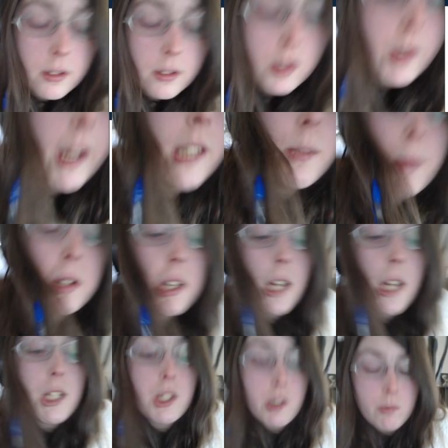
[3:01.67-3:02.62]

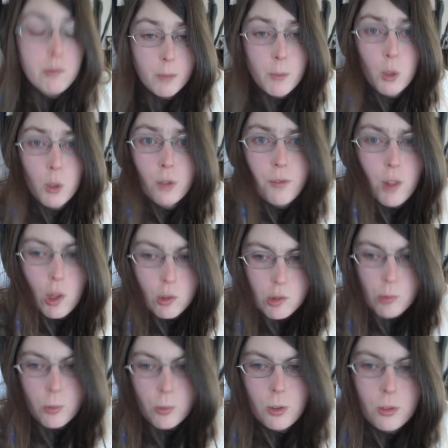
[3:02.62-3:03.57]
Transportation removed
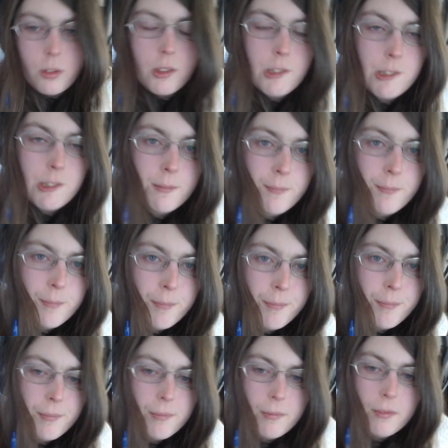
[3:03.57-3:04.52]
those rules.
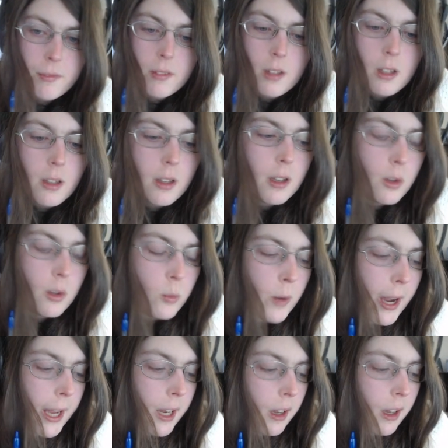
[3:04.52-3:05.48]

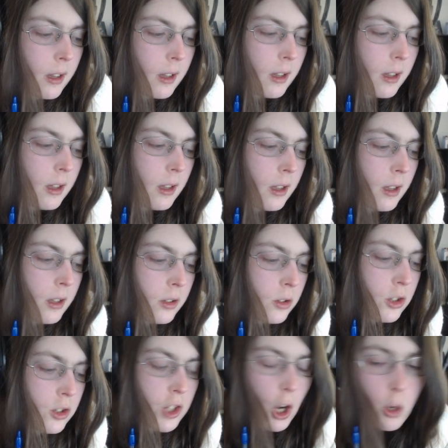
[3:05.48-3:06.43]
Right?
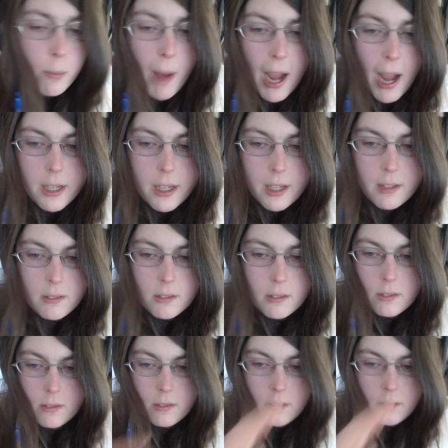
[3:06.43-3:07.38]
Joe Biden
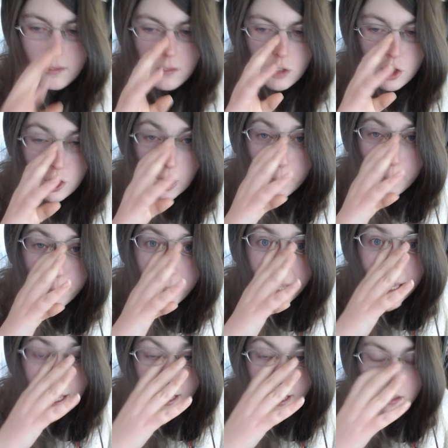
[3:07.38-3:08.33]
jumping
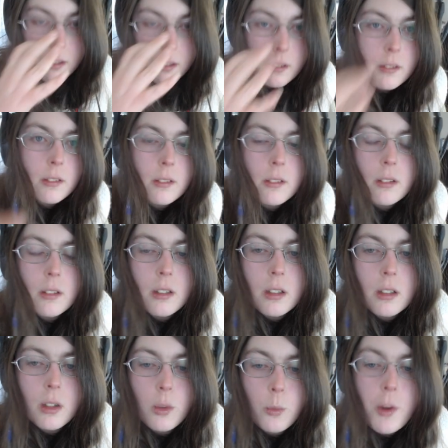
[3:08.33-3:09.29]
in
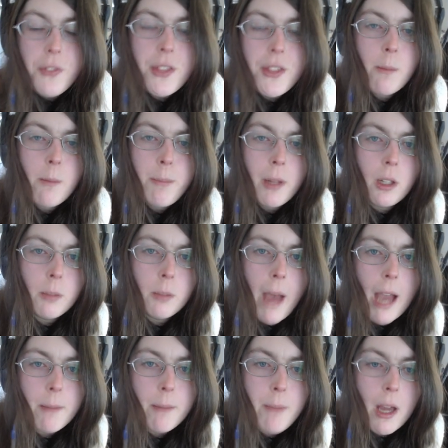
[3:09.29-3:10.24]
with the Build
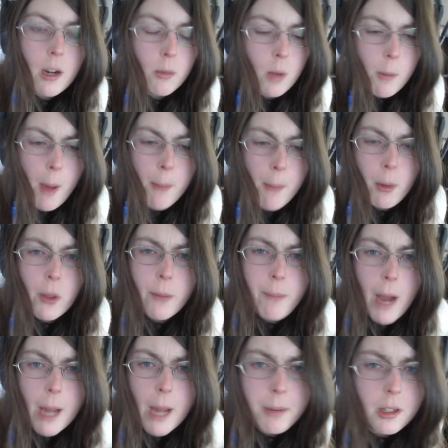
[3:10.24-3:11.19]
Back Better. Remember the
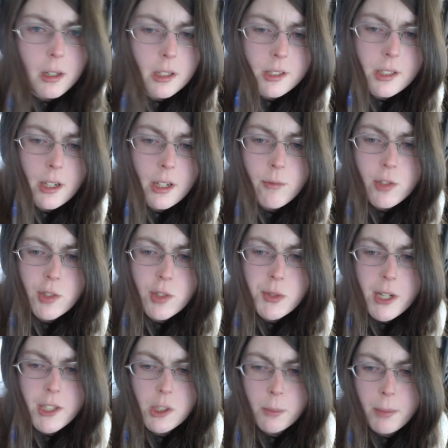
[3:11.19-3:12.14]
bipartisan
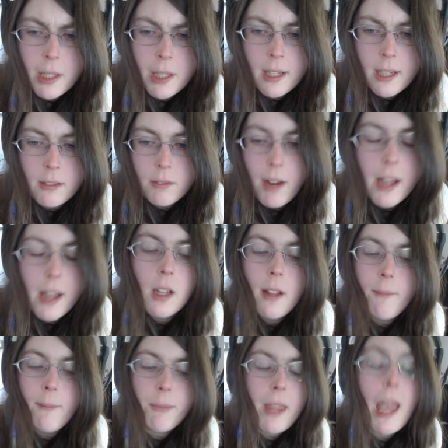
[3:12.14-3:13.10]
infrastructure plan, right?
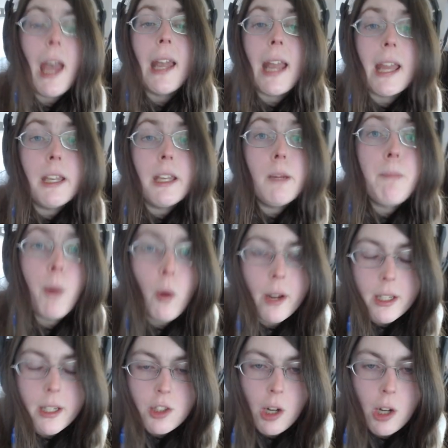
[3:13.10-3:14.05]
At any
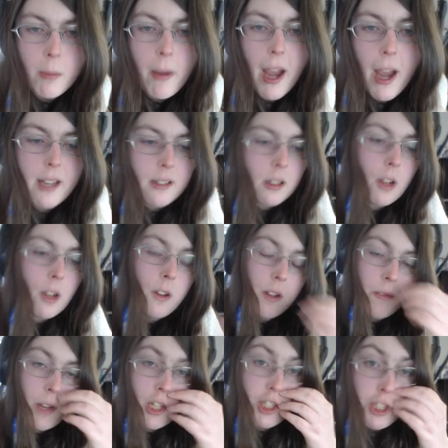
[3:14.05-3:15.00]
point, Joe Biden could
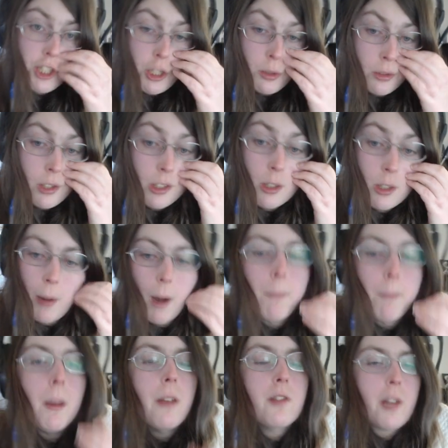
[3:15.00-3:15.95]
have issued the
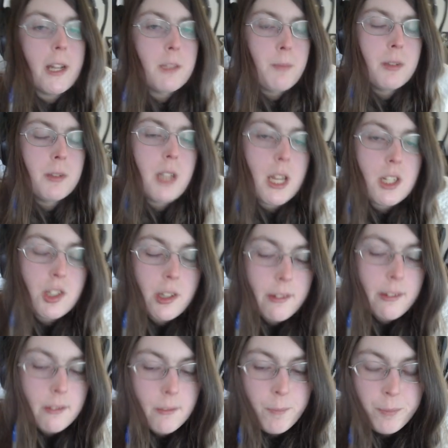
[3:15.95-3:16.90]
Department of Transportation